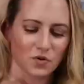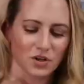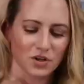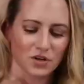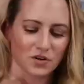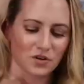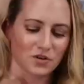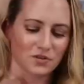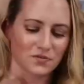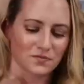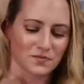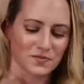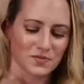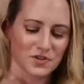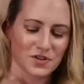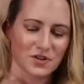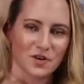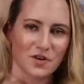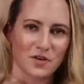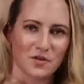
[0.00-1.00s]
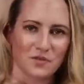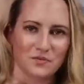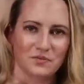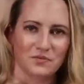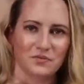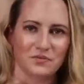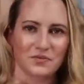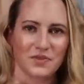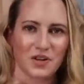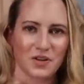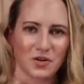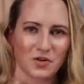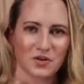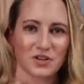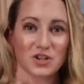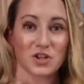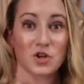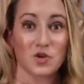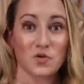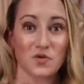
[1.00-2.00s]
worker. So, although
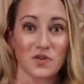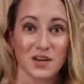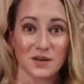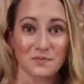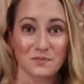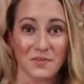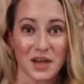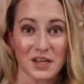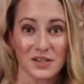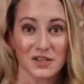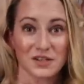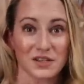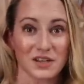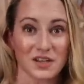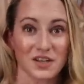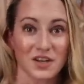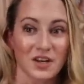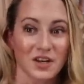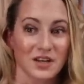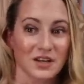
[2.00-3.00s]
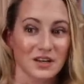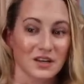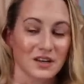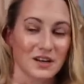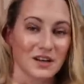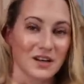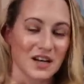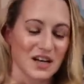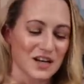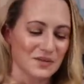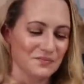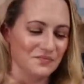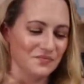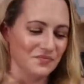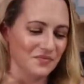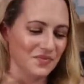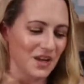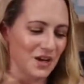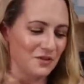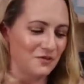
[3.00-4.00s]
it's gooey and messy, I
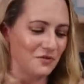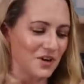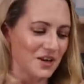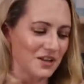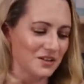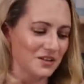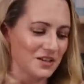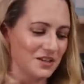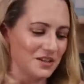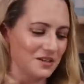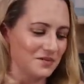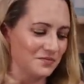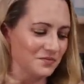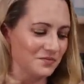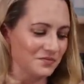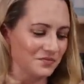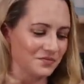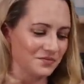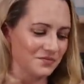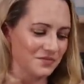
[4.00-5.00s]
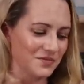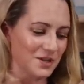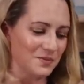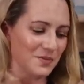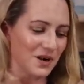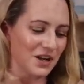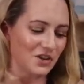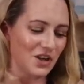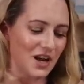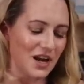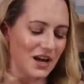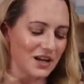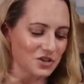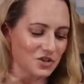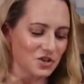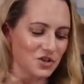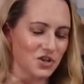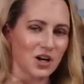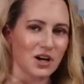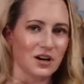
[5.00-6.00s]
finally did my
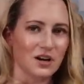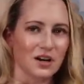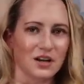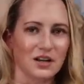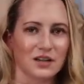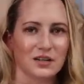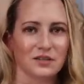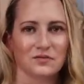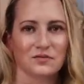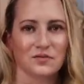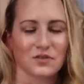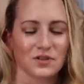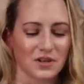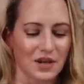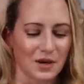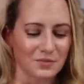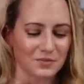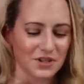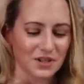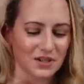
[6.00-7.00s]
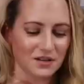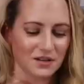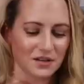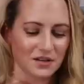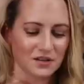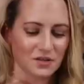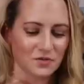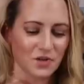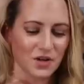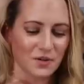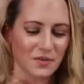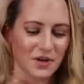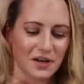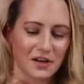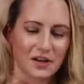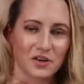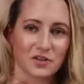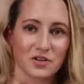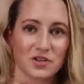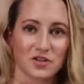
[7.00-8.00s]
last jar. I emptied it into one of my
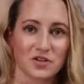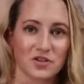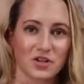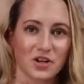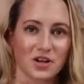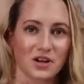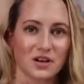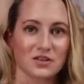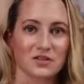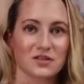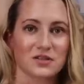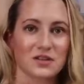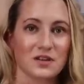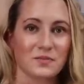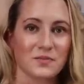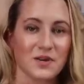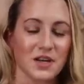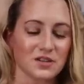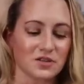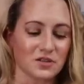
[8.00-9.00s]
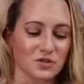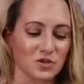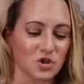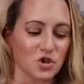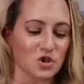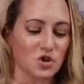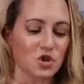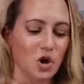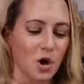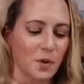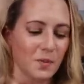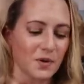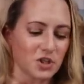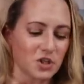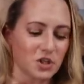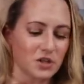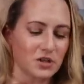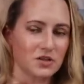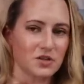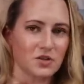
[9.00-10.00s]
airless jars, and it makes it so
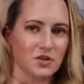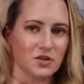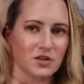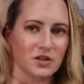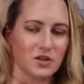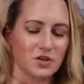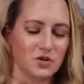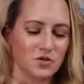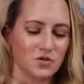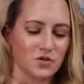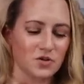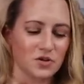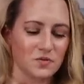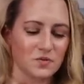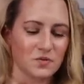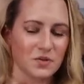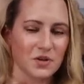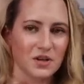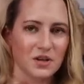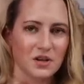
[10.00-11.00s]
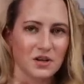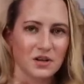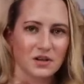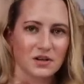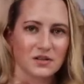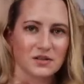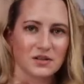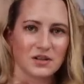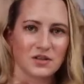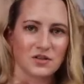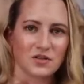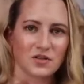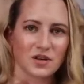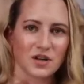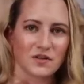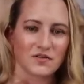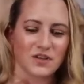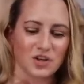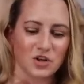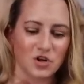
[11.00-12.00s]
much easier to use because then you
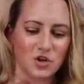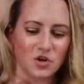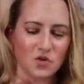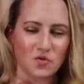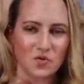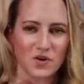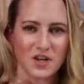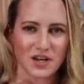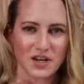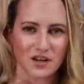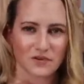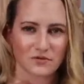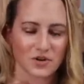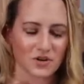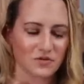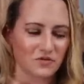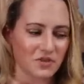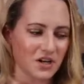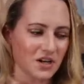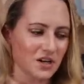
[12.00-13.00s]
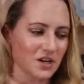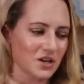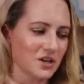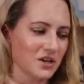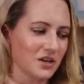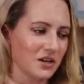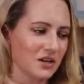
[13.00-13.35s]
don't have the gooey everywhere,